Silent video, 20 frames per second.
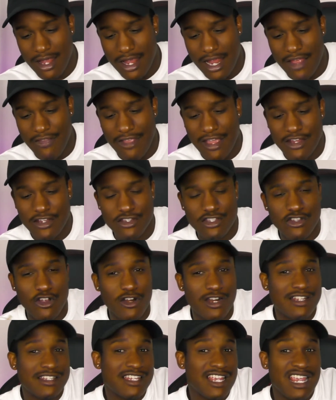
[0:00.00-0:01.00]
And they
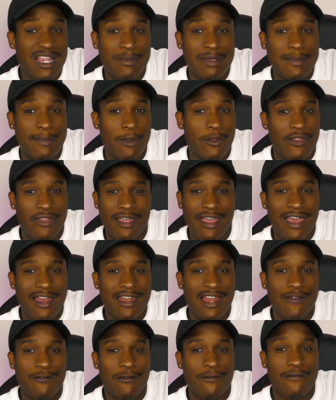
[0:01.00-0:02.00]
started saying people that they had
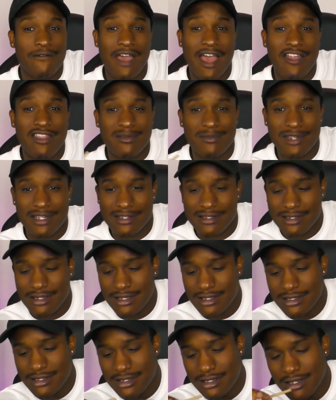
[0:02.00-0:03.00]
never fathomed
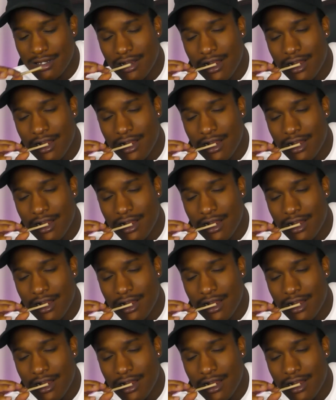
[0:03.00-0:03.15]
exist.